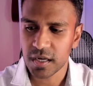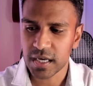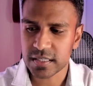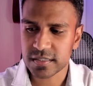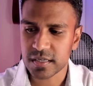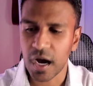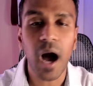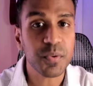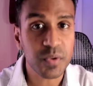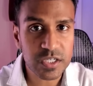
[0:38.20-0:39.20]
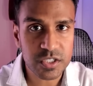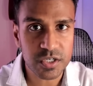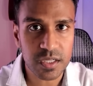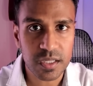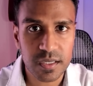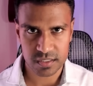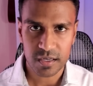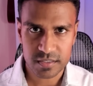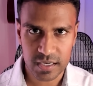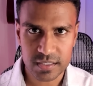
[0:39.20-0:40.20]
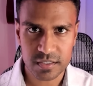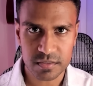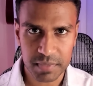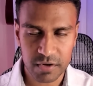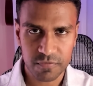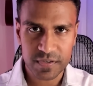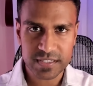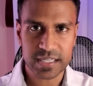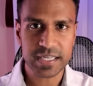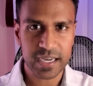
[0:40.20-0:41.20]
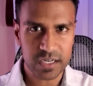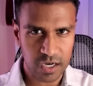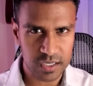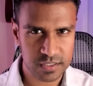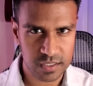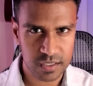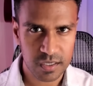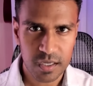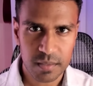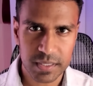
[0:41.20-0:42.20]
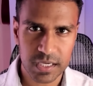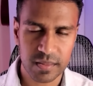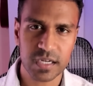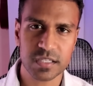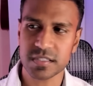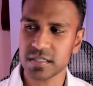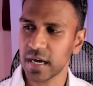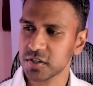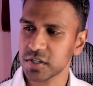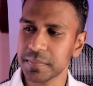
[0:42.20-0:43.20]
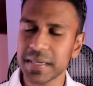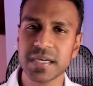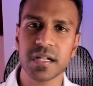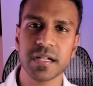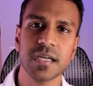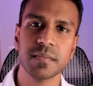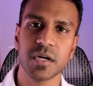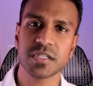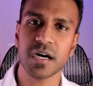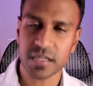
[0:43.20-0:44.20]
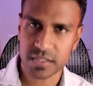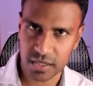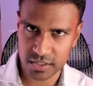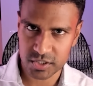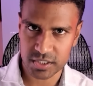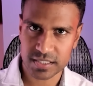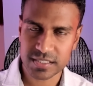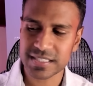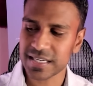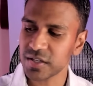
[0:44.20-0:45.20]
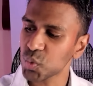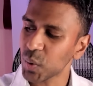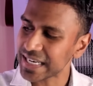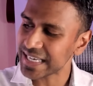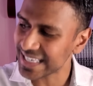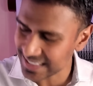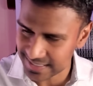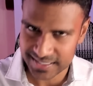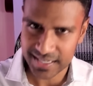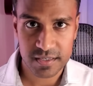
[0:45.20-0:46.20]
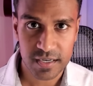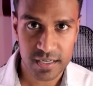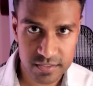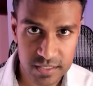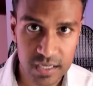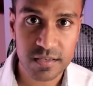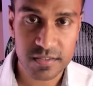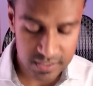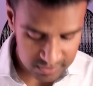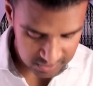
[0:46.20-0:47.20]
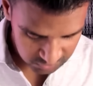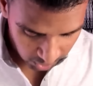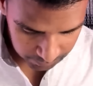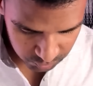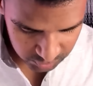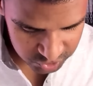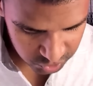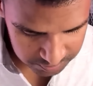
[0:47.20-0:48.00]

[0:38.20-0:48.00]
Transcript: It's operational. Science is metaphysically agnostic, meaning that it doesn't actually make a claim onto ontology. It doesn't tell you what is. Instead, science gives operational